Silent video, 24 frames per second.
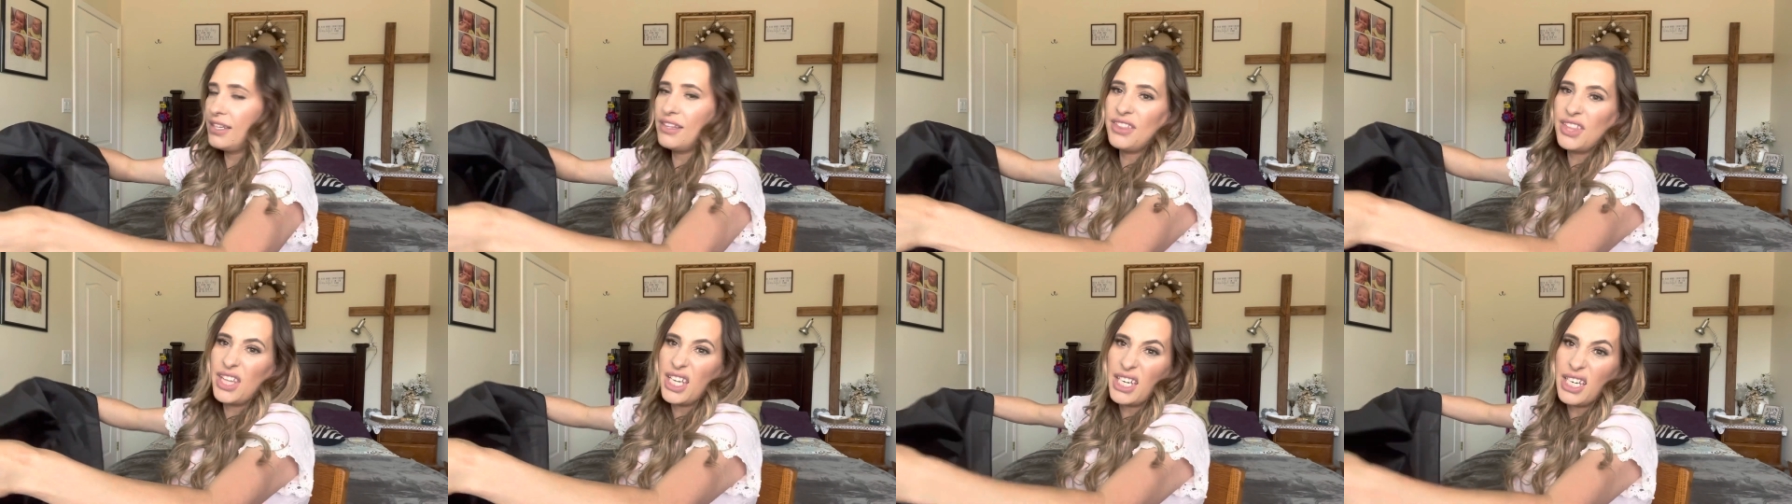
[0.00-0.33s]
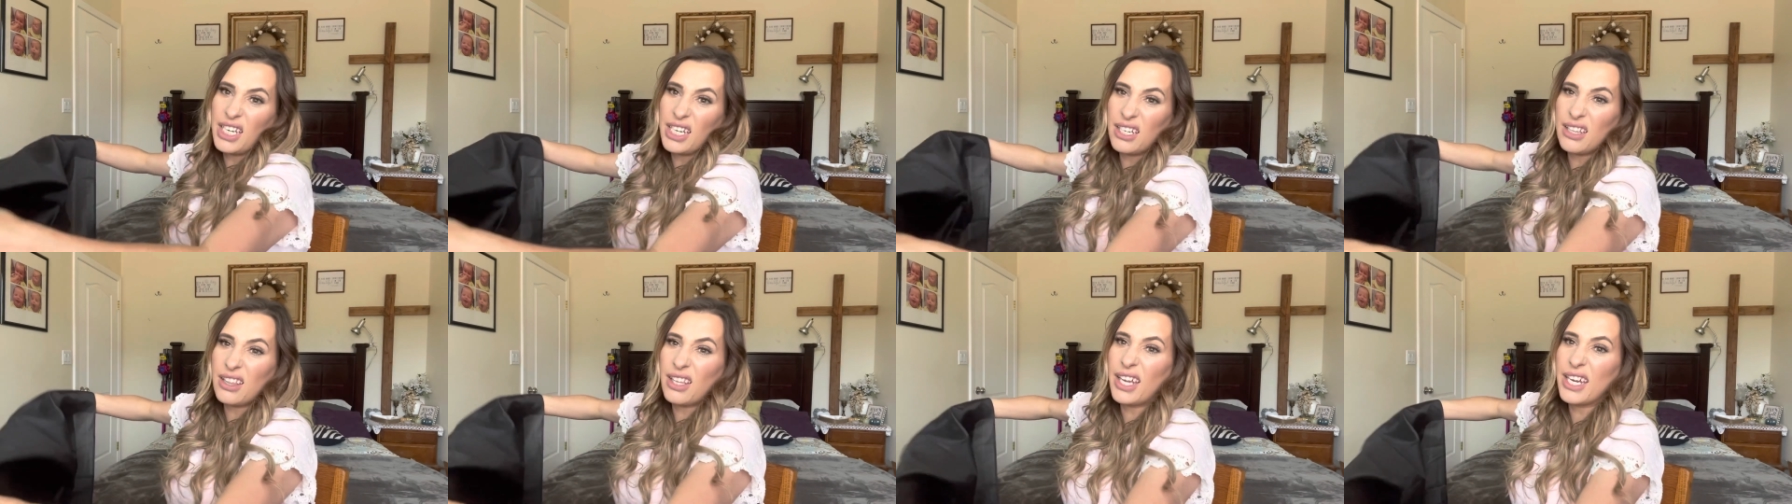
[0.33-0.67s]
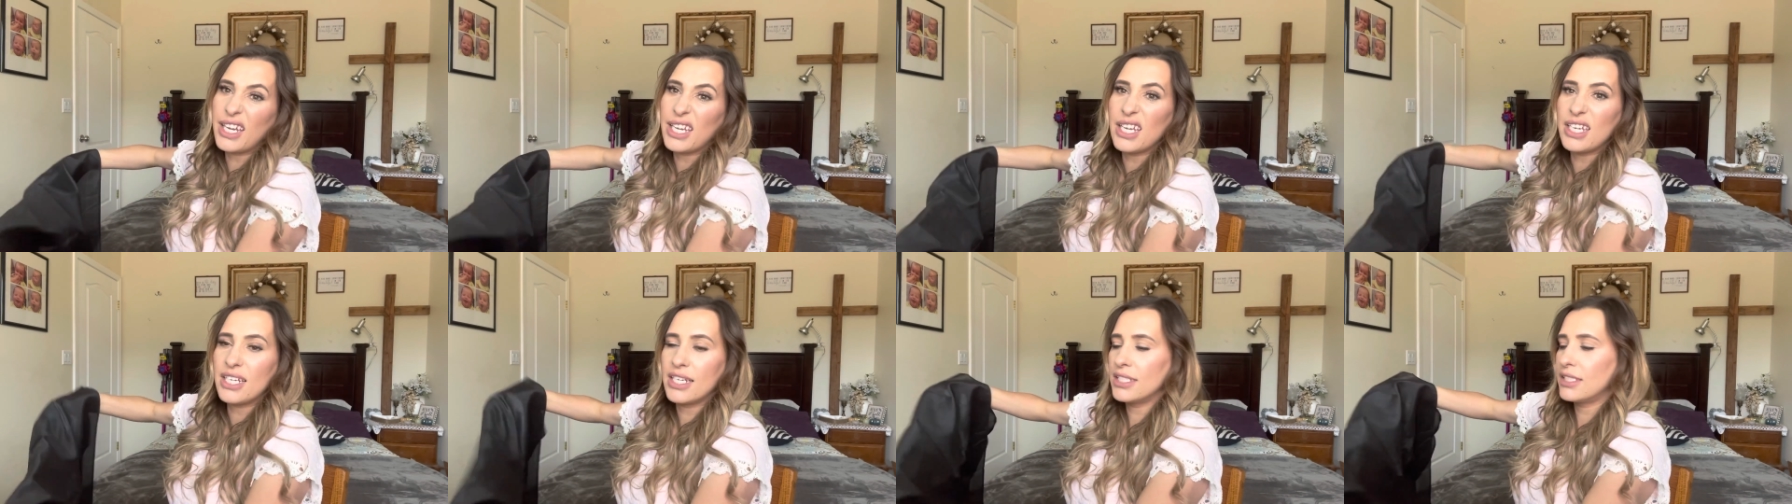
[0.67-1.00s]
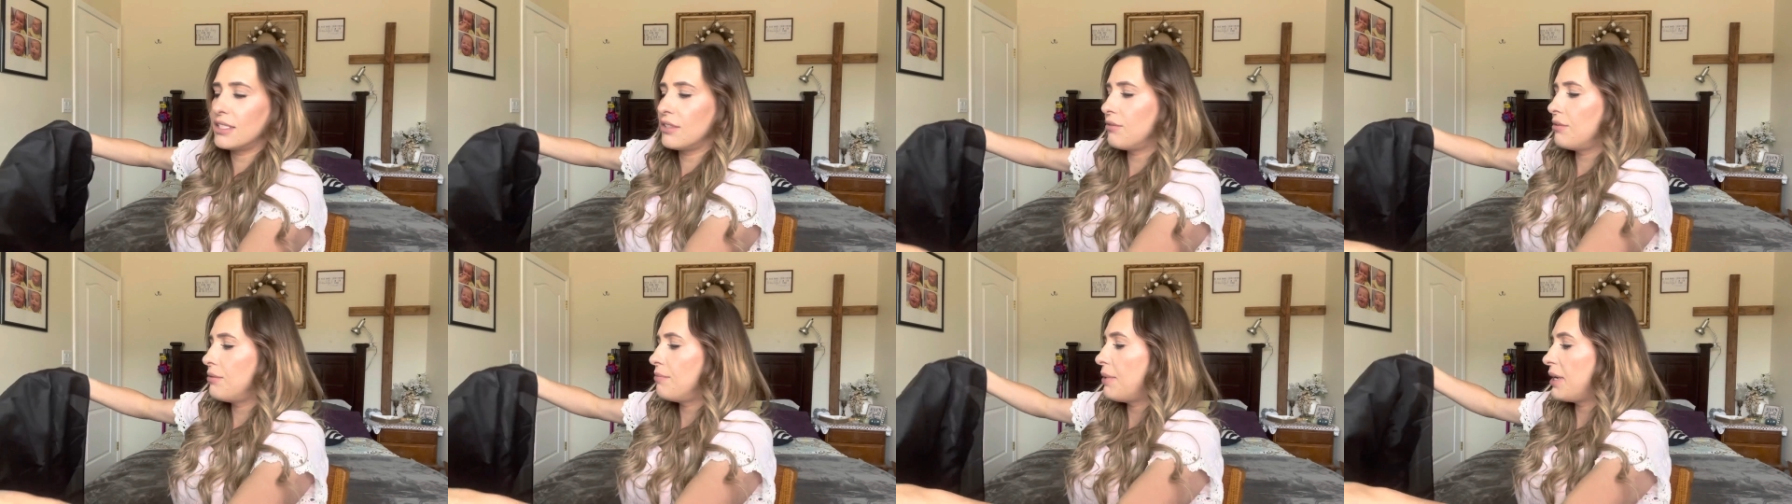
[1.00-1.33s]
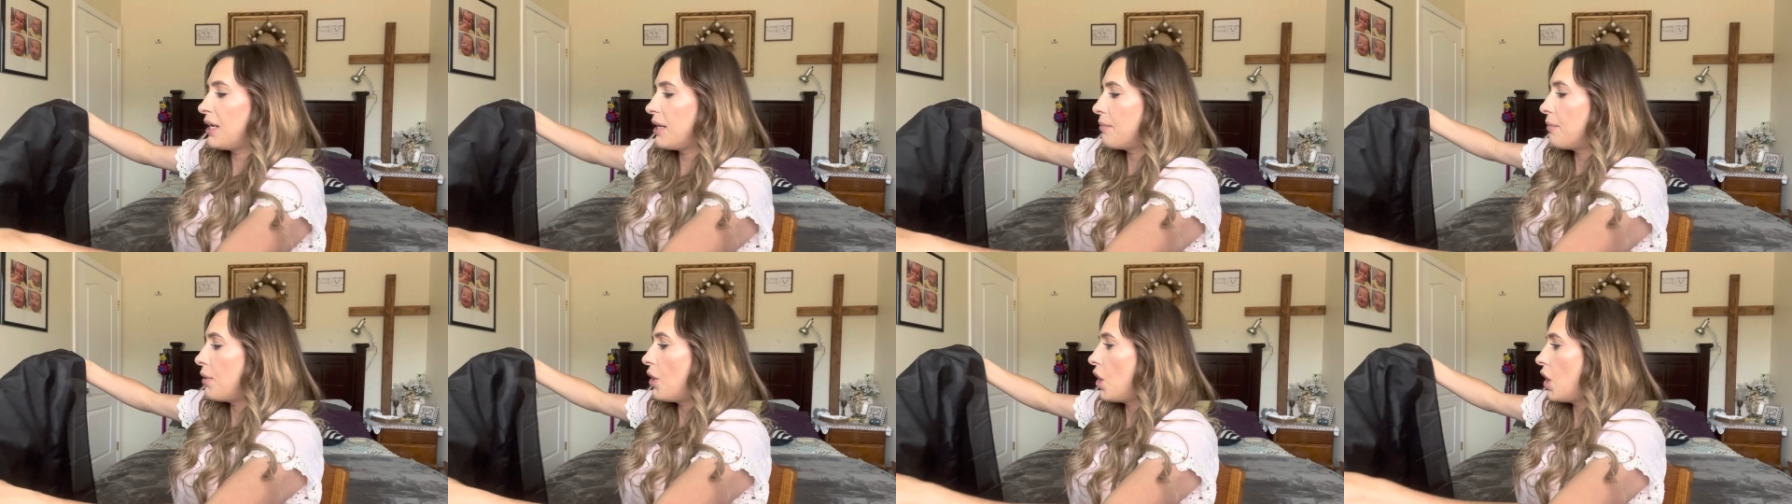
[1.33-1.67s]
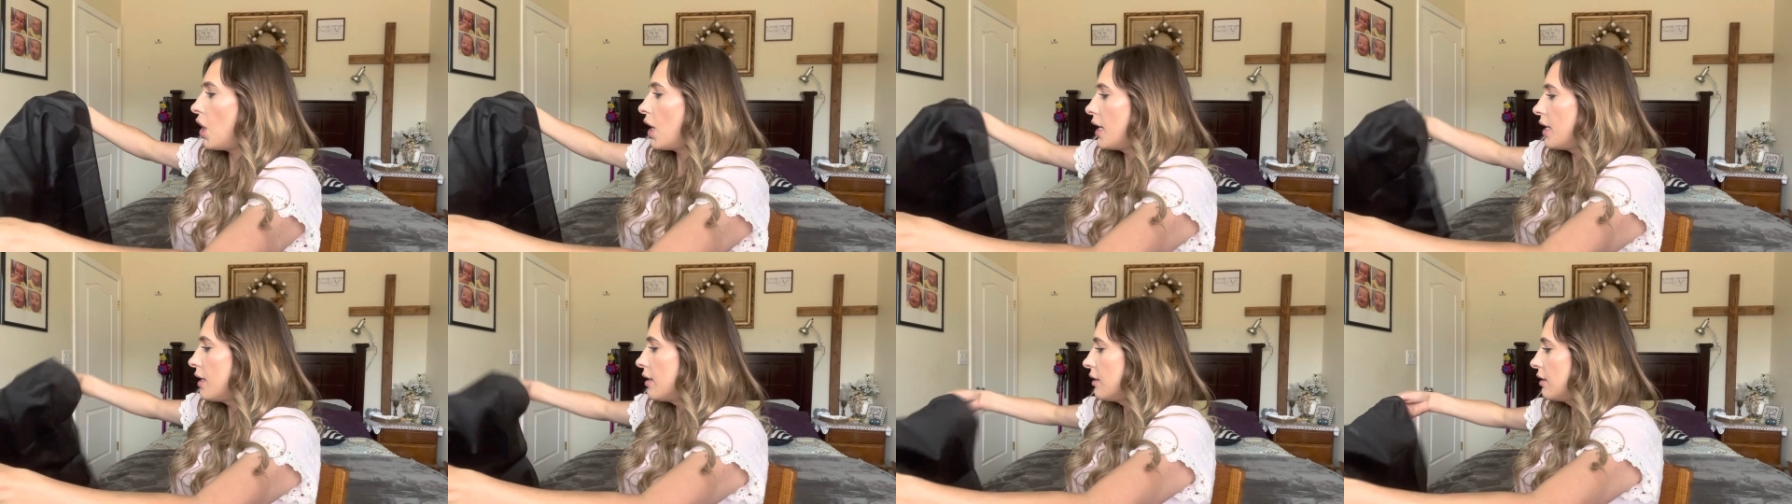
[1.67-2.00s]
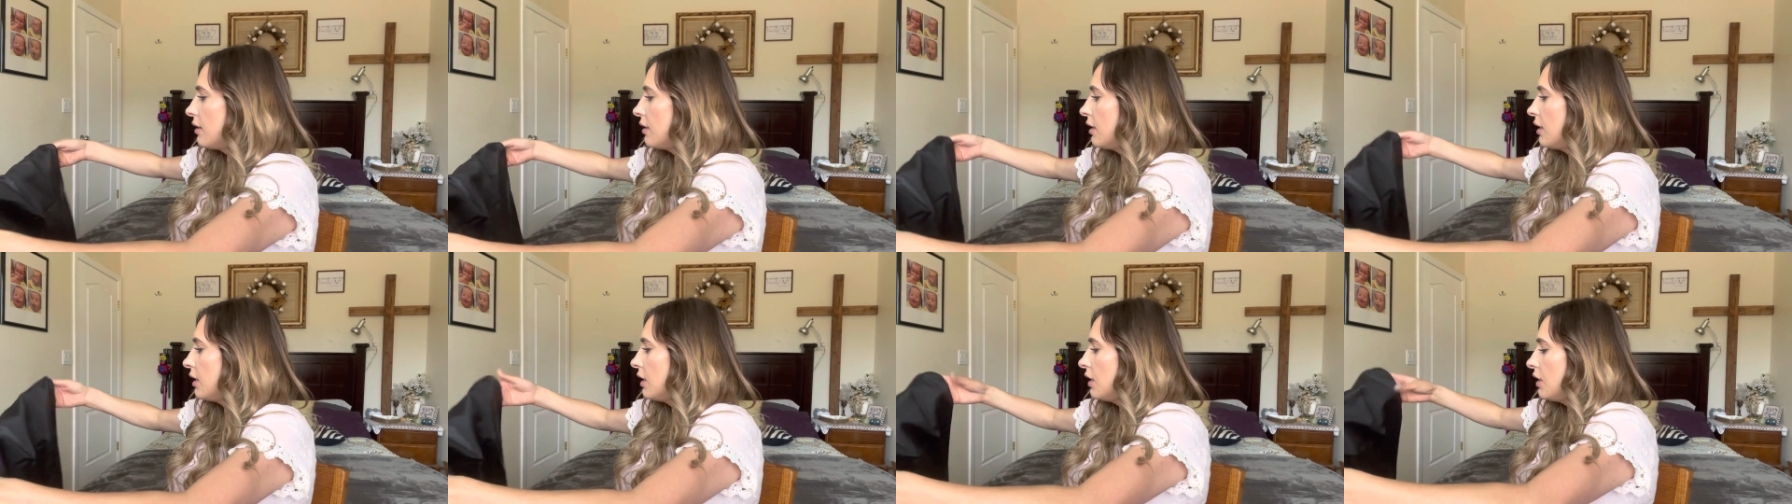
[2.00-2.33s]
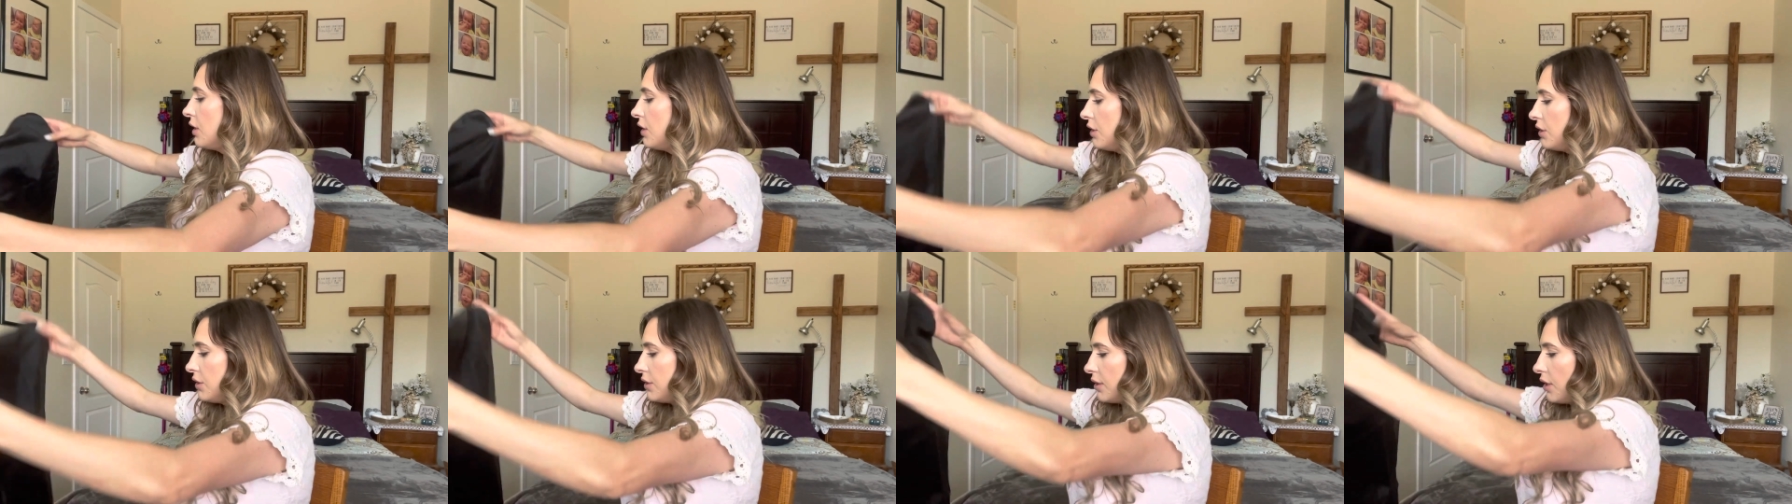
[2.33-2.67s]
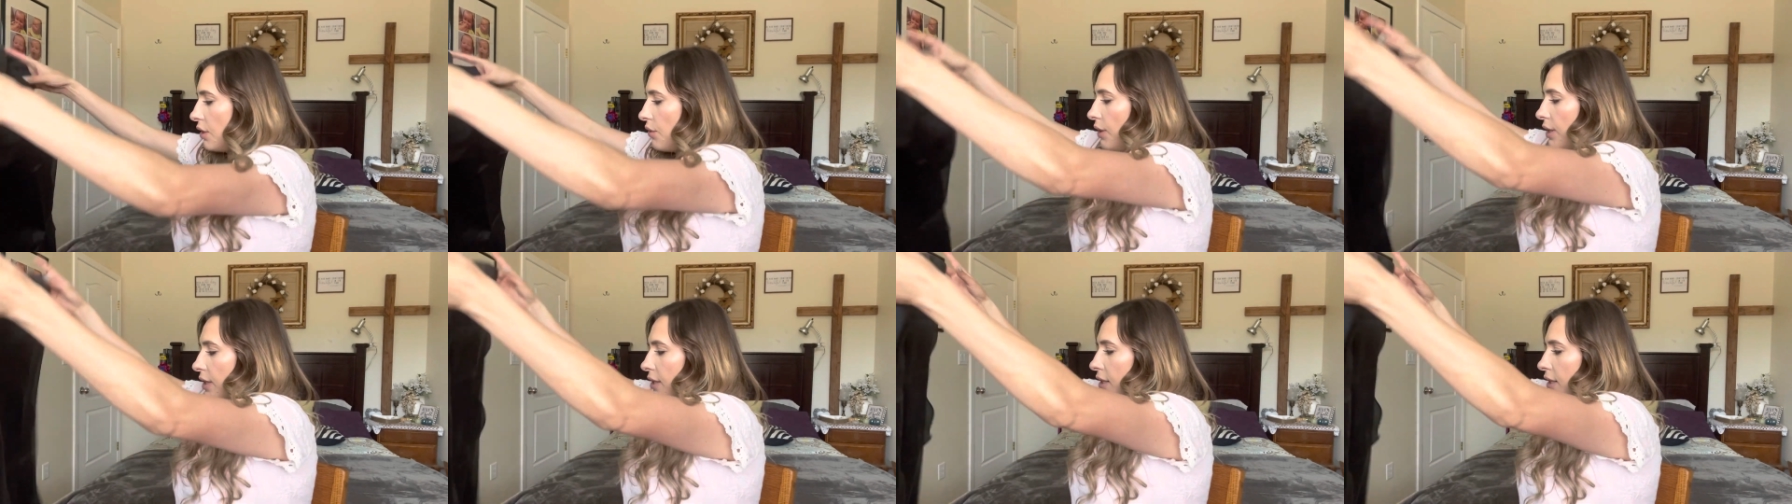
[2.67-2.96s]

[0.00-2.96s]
they didn't like it because it would make them hot. So I